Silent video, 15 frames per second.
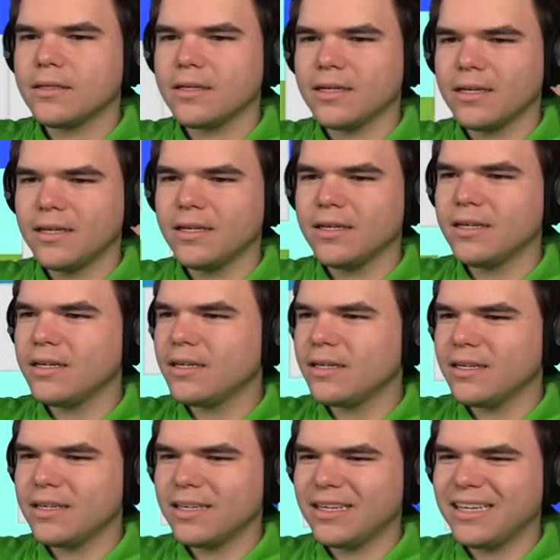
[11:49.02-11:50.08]
follow You can him. follow me.
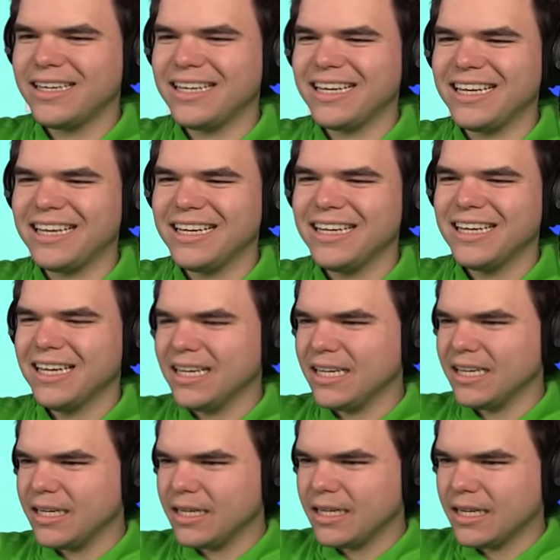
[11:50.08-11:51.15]
Yeah, don't do that,
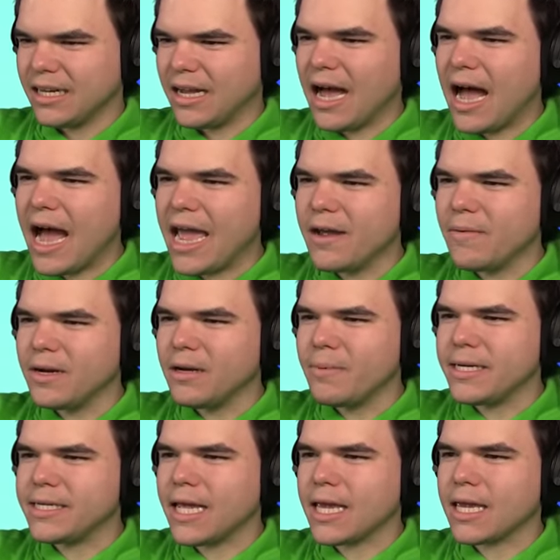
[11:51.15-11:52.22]
Jelly. That I bad. will
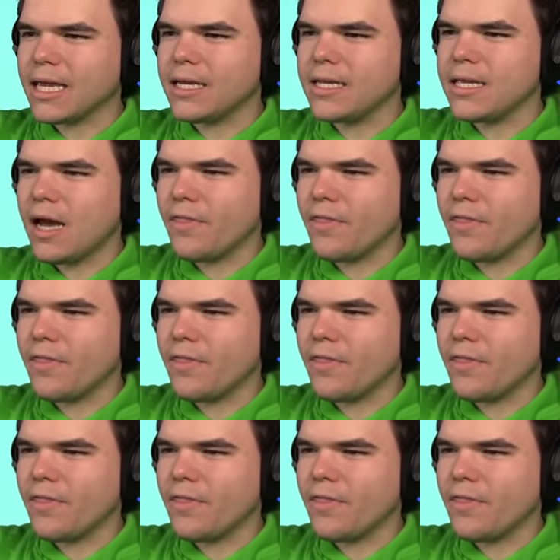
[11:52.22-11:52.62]
be taking the